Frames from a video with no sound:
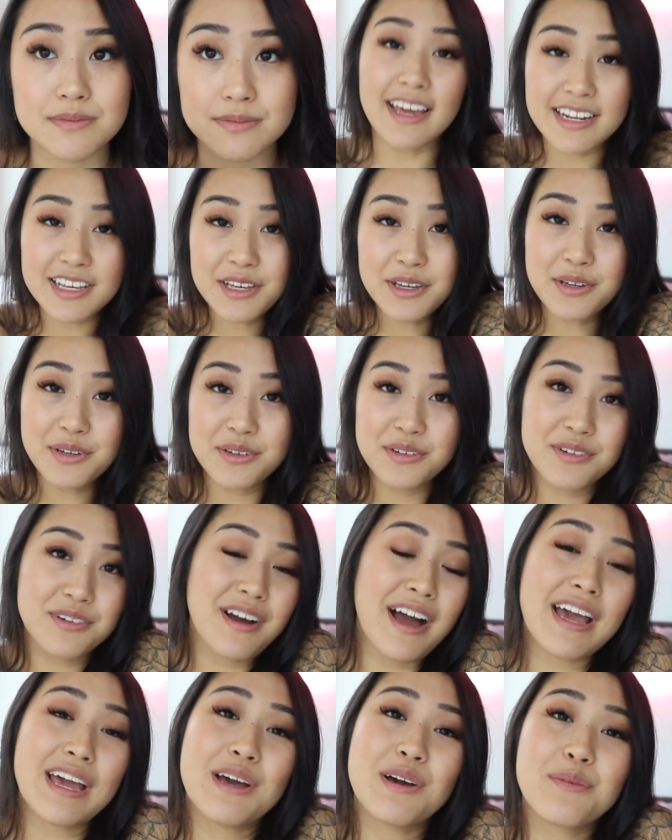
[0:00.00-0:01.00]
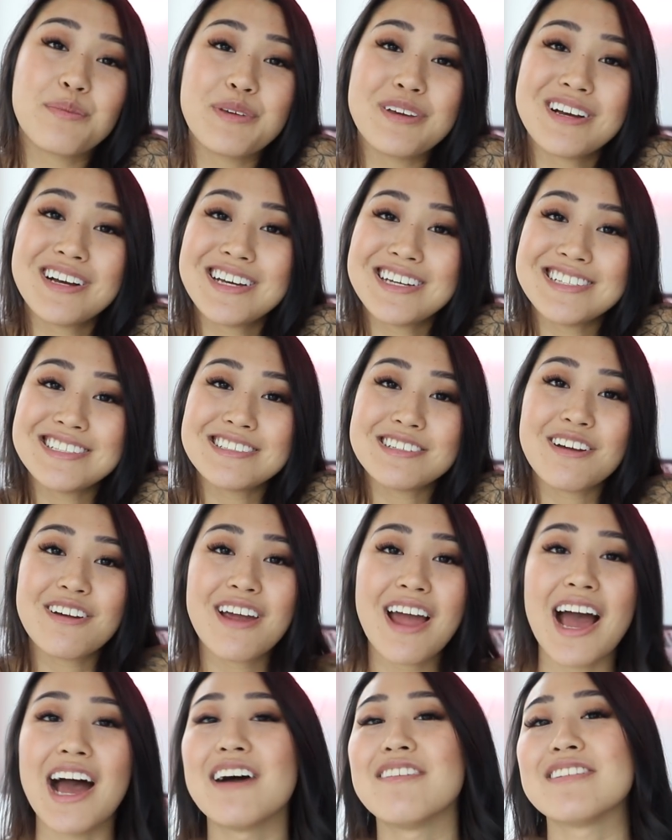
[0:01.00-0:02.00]
Anywho, I hope you guys are
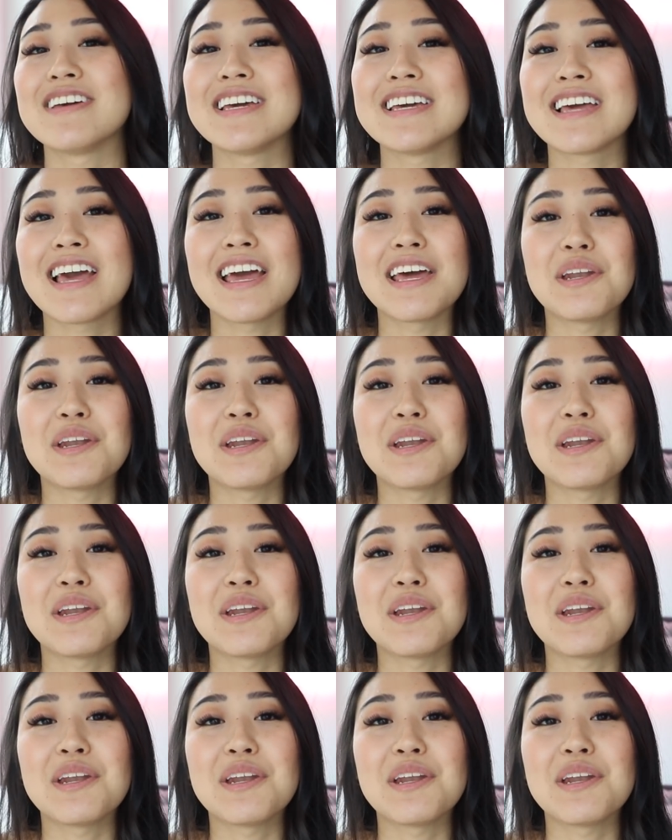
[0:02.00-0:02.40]
having